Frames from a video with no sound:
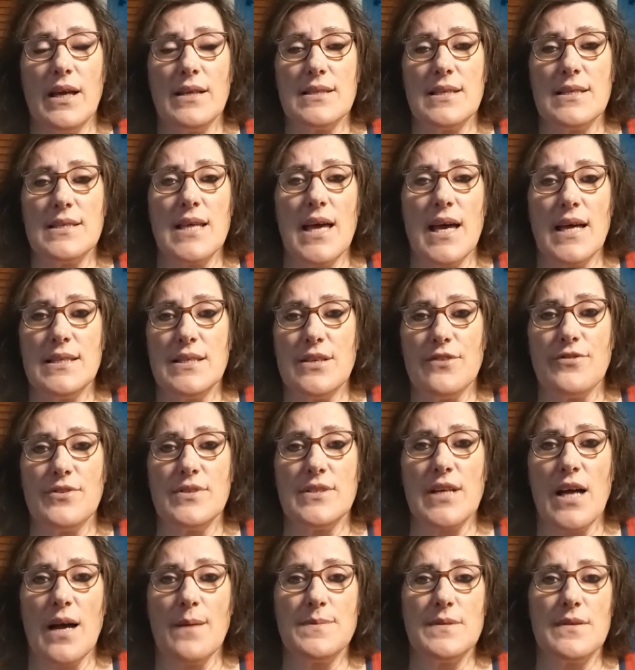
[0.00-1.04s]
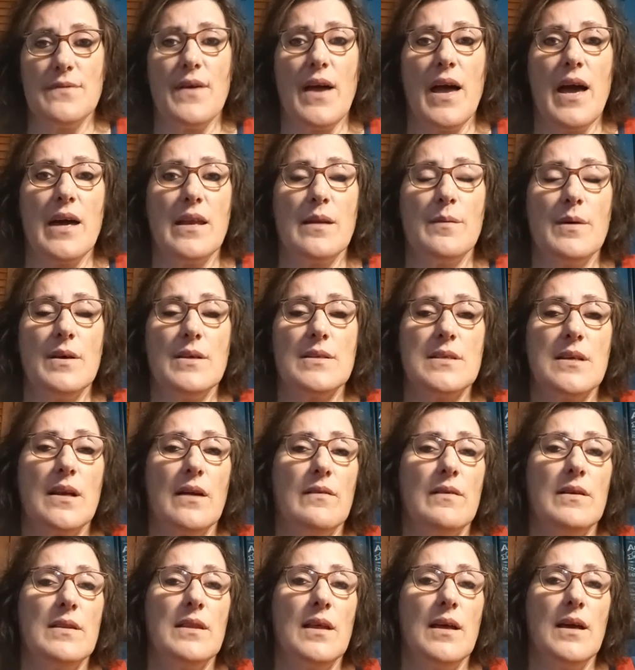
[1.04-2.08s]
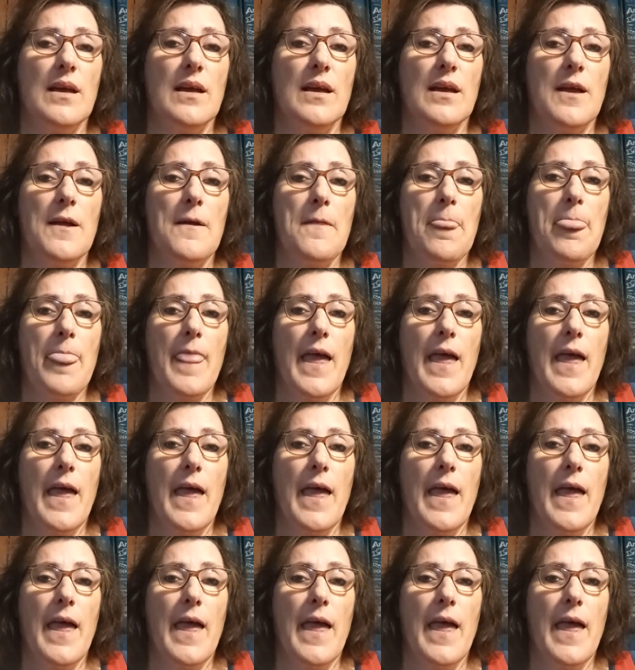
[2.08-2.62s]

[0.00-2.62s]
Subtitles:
else that's had different types of animals and everything,